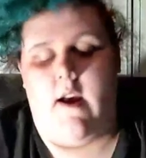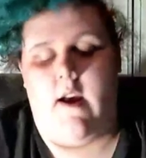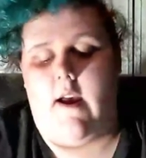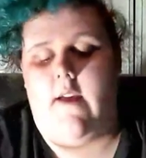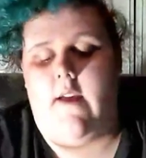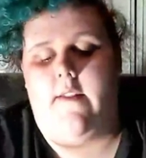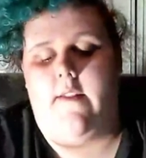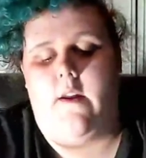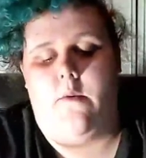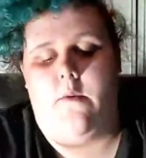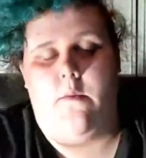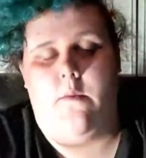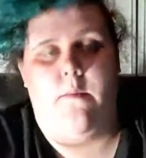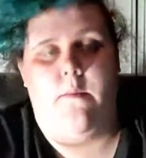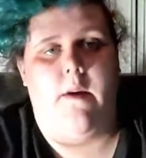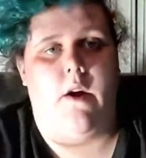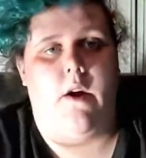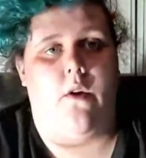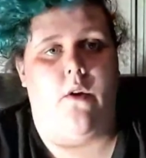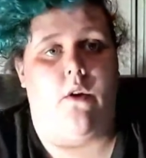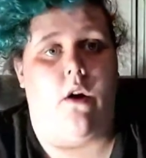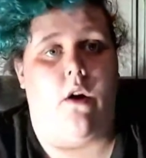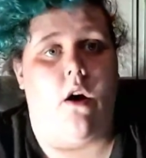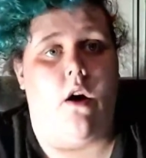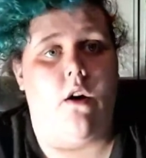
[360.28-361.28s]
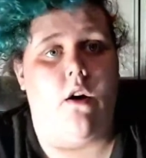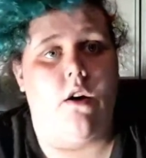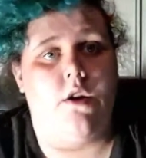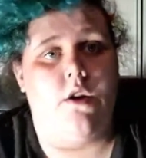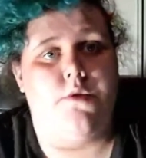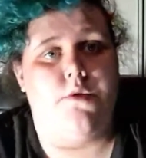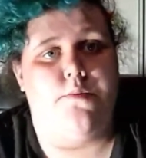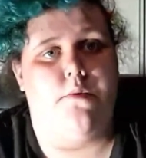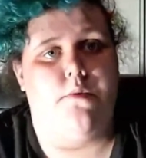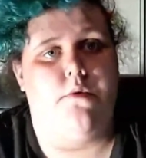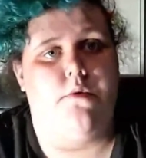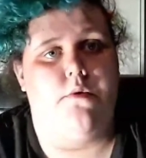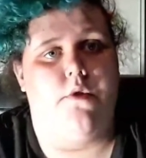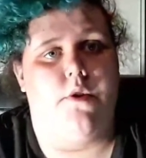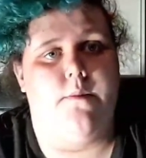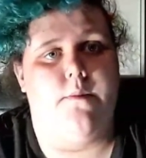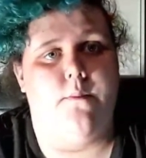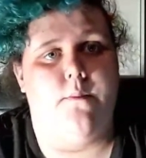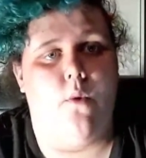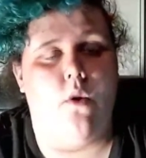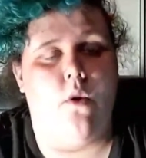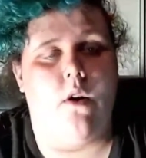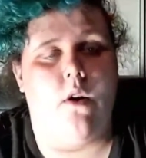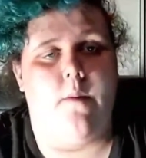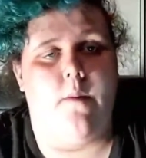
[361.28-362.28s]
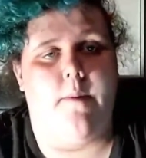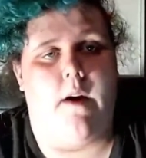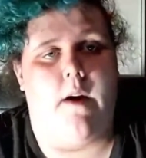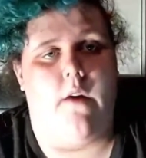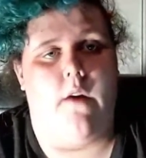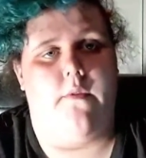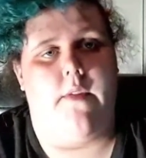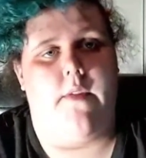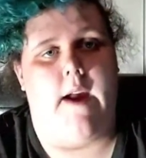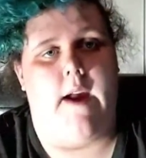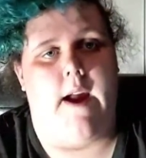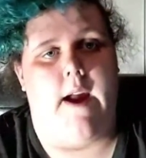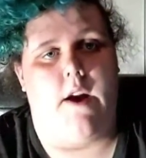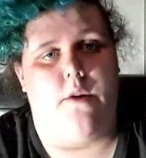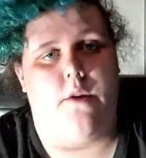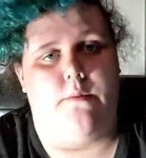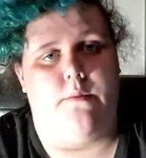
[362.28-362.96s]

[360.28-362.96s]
And then when we go to college, we'll learn more about that